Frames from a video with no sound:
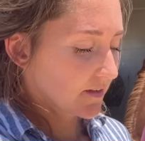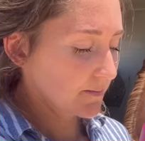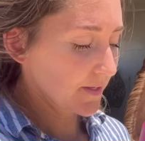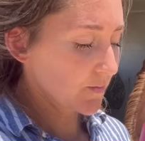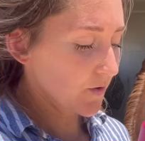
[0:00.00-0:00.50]

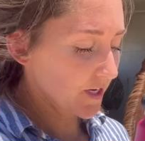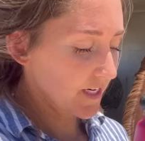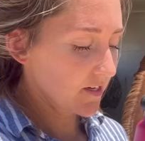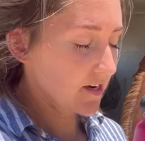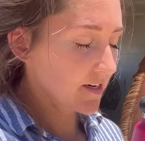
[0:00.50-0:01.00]
Been
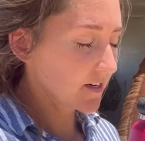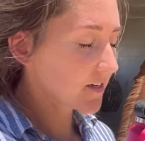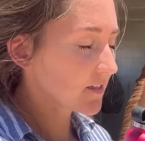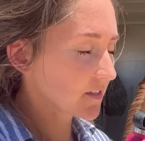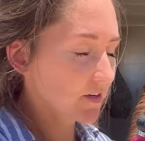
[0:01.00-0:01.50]
working on
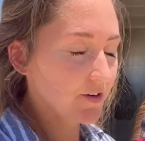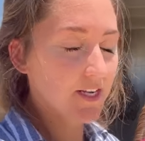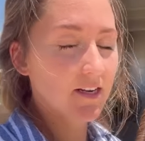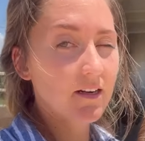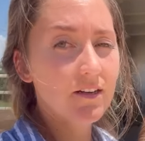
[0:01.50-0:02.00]

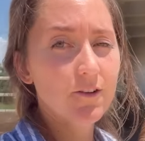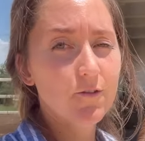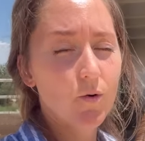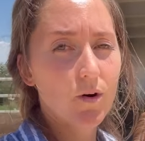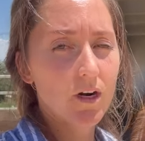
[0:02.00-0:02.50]
loading
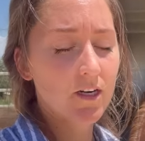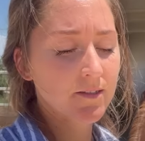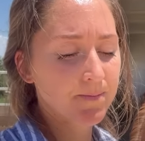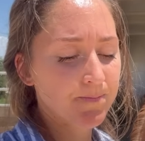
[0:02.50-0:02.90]
for